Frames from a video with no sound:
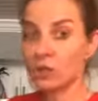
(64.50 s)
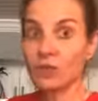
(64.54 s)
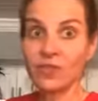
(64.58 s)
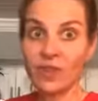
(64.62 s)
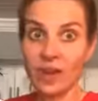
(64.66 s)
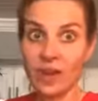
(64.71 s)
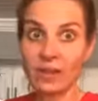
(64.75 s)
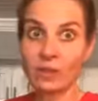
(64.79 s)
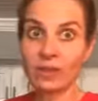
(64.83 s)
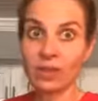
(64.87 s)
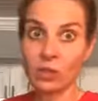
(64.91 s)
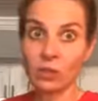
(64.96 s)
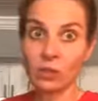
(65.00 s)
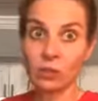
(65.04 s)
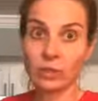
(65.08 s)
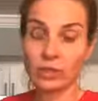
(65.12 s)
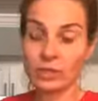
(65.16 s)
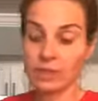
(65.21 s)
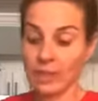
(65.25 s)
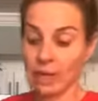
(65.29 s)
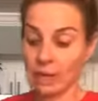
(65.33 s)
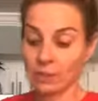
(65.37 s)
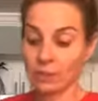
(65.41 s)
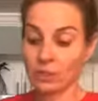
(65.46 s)
finally
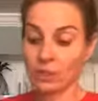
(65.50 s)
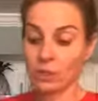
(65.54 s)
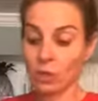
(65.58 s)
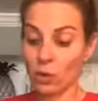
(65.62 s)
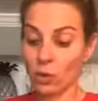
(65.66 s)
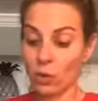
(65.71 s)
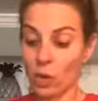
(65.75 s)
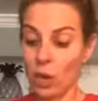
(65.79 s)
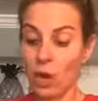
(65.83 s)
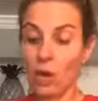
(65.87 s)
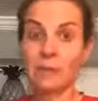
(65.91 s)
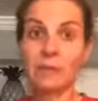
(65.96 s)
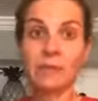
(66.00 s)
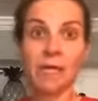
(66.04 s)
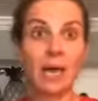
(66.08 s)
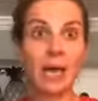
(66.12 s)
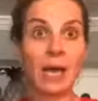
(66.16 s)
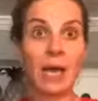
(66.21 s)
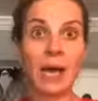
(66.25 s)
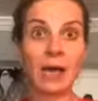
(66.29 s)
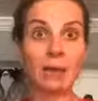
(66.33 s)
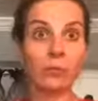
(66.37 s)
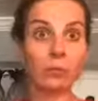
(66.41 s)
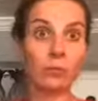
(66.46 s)
cooling down. So um,
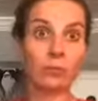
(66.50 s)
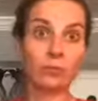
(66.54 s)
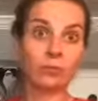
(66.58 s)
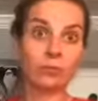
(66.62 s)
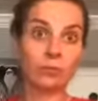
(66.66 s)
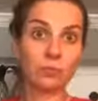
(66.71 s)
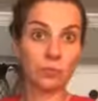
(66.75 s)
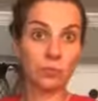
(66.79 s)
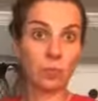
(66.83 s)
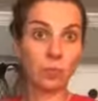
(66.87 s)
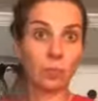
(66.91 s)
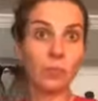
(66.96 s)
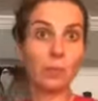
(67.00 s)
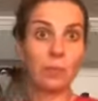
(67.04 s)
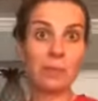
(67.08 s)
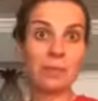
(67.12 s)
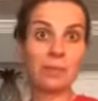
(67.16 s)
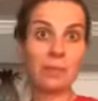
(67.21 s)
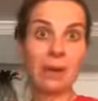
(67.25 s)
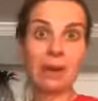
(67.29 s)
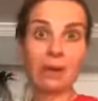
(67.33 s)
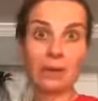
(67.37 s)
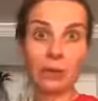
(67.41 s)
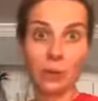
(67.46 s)
yeah, I will be
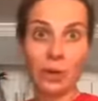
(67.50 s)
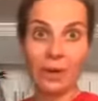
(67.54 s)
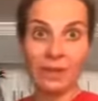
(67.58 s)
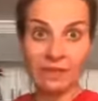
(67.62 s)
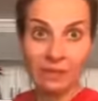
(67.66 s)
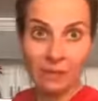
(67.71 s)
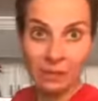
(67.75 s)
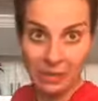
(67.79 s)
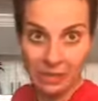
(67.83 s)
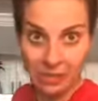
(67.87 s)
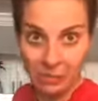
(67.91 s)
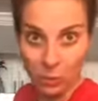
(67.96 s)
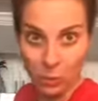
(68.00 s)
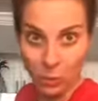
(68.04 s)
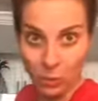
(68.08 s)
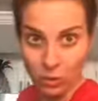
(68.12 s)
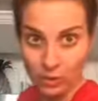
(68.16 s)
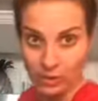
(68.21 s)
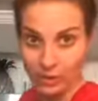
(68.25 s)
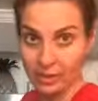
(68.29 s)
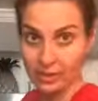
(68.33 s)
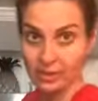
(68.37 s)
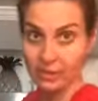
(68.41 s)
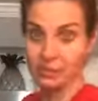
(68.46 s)
microwaving my
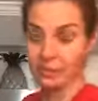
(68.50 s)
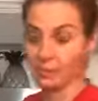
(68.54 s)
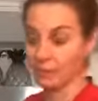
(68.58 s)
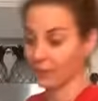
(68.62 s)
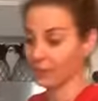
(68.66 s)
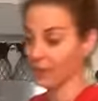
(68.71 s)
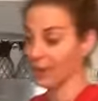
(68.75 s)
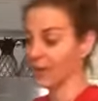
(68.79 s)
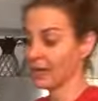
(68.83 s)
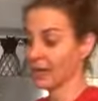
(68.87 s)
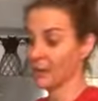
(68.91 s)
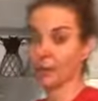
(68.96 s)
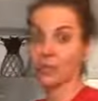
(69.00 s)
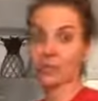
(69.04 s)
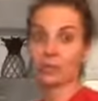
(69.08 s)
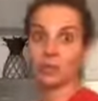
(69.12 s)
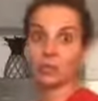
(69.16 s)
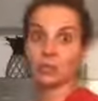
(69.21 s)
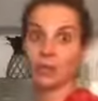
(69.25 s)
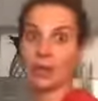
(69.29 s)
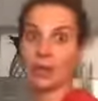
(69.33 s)
s'mores. Kind of brings